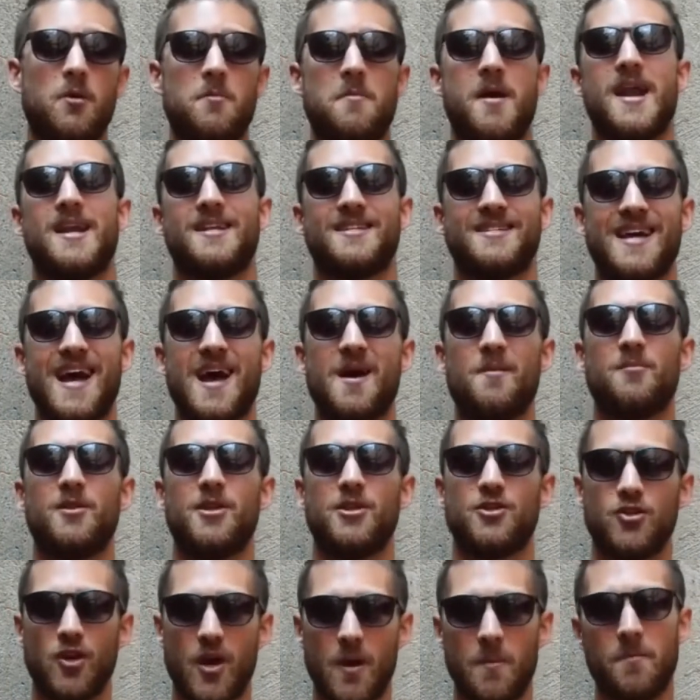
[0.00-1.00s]
amount of time on
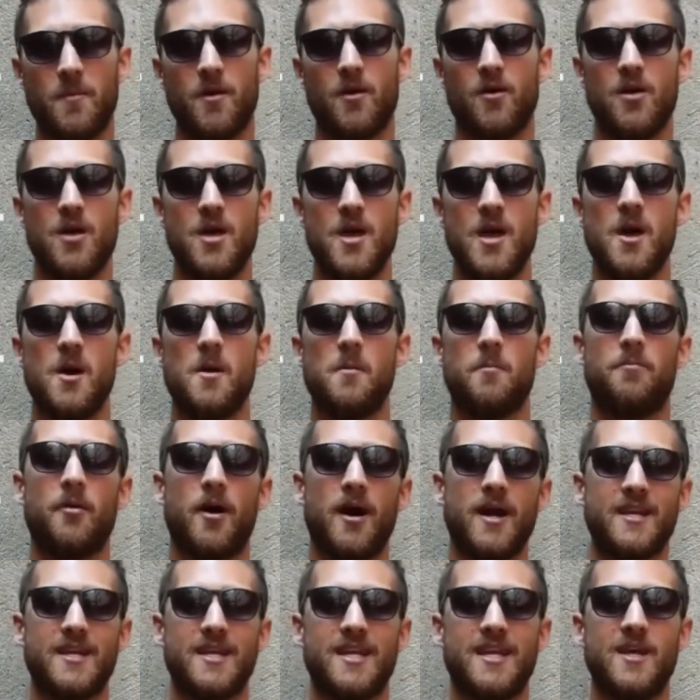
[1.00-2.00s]
the treadmill,
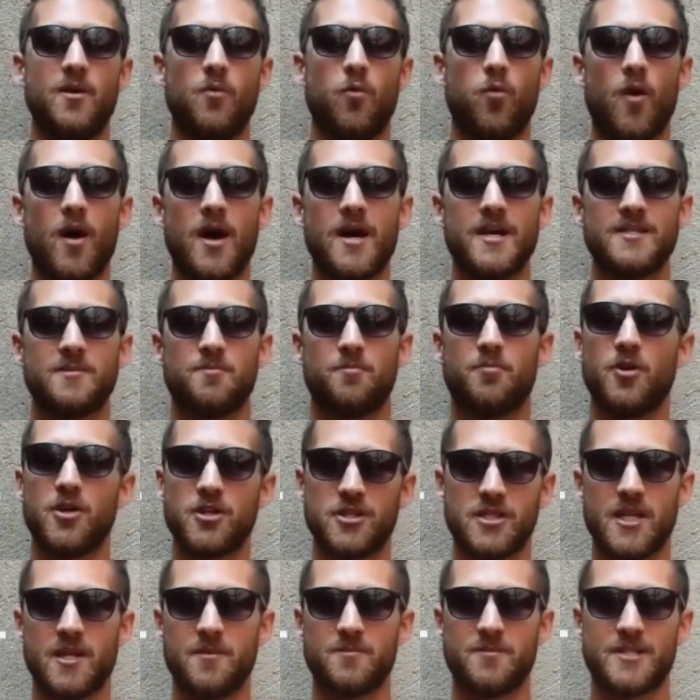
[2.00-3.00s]
but he was
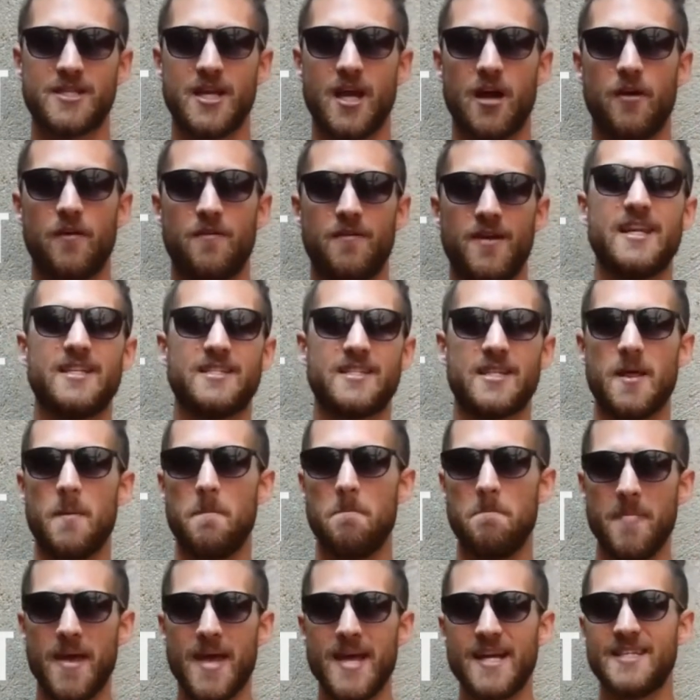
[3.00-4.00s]
pushing himself yourself into the
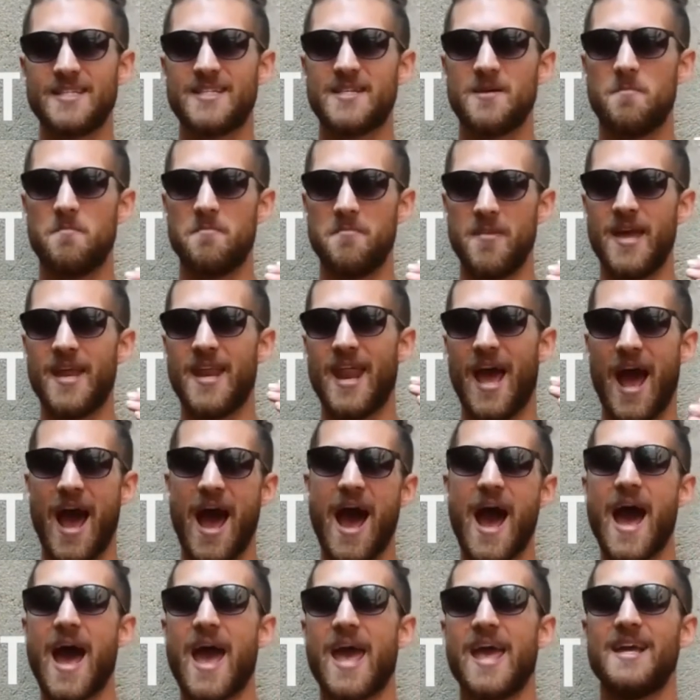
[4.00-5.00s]
mid to
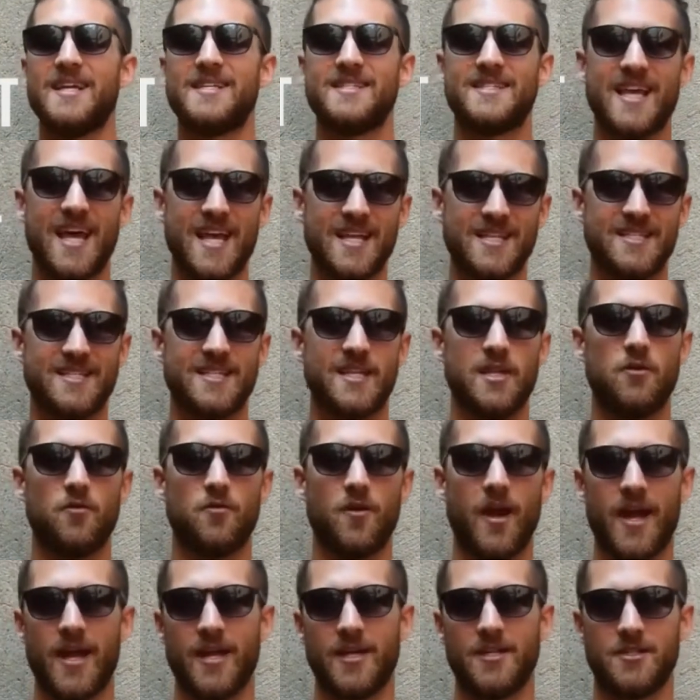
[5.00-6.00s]
mid-high intensity
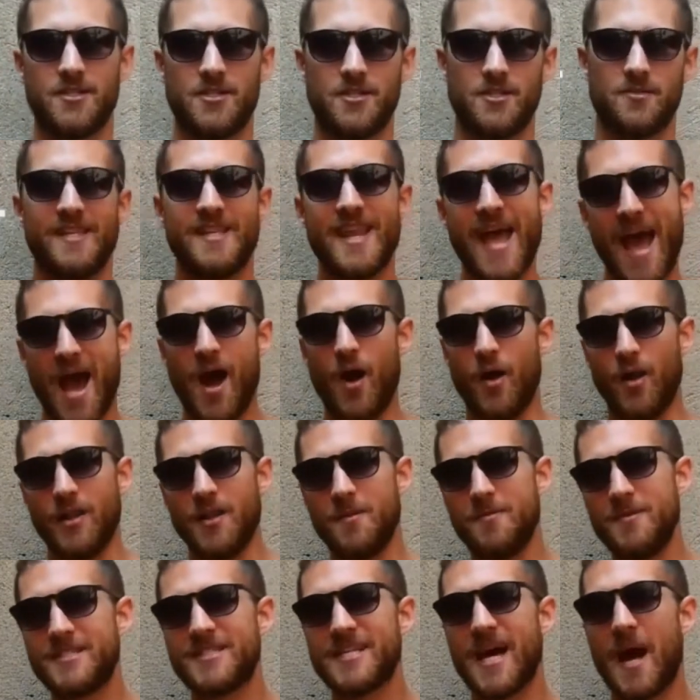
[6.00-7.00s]
range. Now,
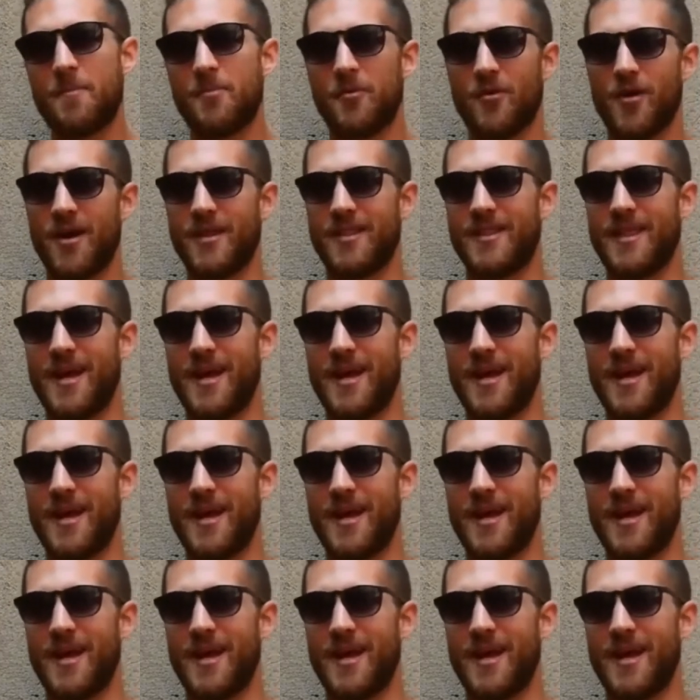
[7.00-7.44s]
let me stop you right